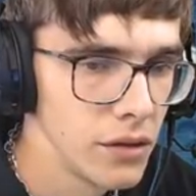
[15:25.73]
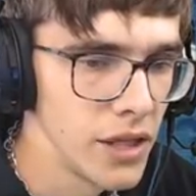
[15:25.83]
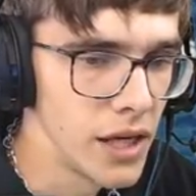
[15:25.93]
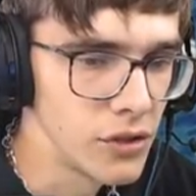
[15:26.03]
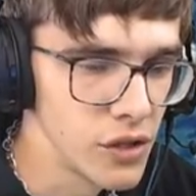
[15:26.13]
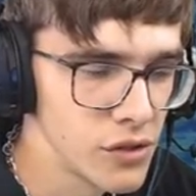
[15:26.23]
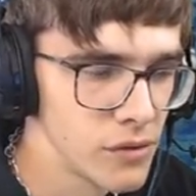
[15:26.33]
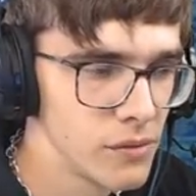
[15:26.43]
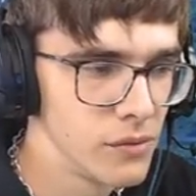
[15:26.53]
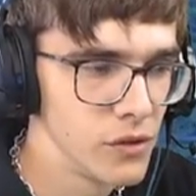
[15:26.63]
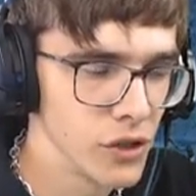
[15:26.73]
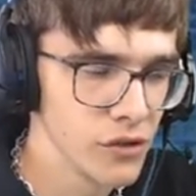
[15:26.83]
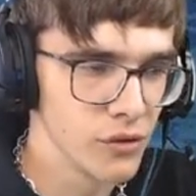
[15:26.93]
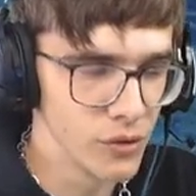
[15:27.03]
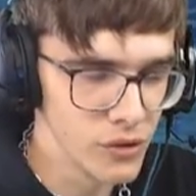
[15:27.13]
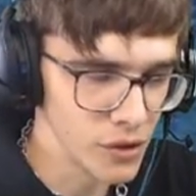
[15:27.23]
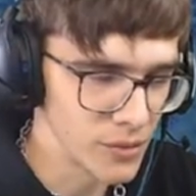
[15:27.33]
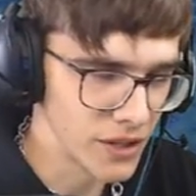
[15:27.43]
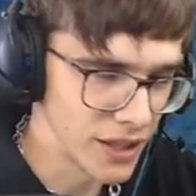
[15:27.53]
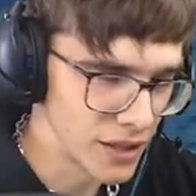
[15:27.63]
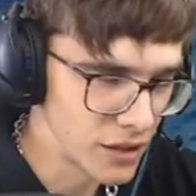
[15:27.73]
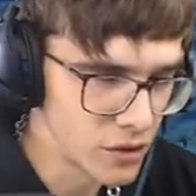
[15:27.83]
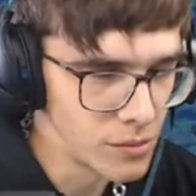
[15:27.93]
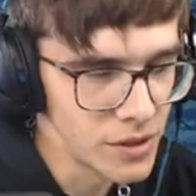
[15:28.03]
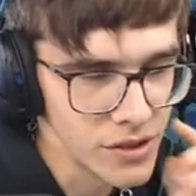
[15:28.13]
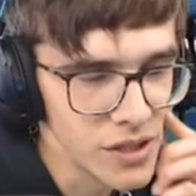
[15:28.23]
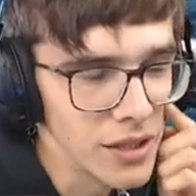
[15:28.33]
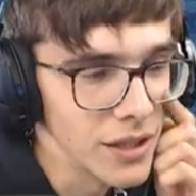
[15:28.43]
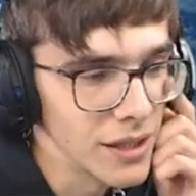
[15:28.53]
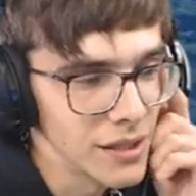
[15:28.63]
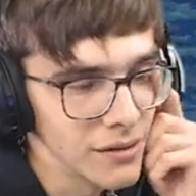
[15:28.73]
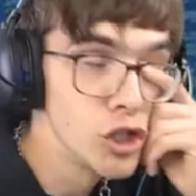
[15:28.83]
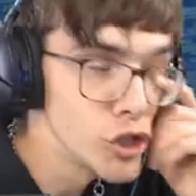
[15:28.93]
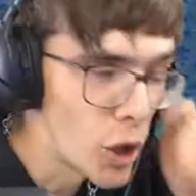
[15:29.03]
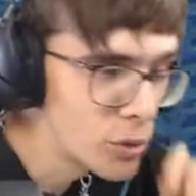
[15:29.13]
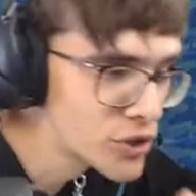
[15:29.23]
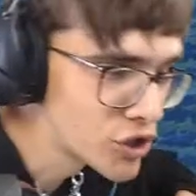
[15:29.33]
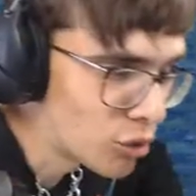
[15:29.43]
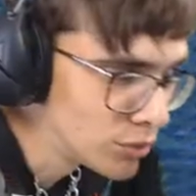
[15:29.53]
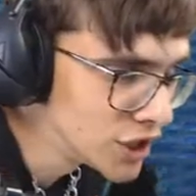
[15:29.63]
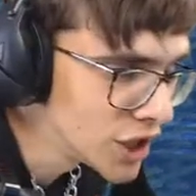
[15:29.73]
Yeah, chat. just do something in the comments and show some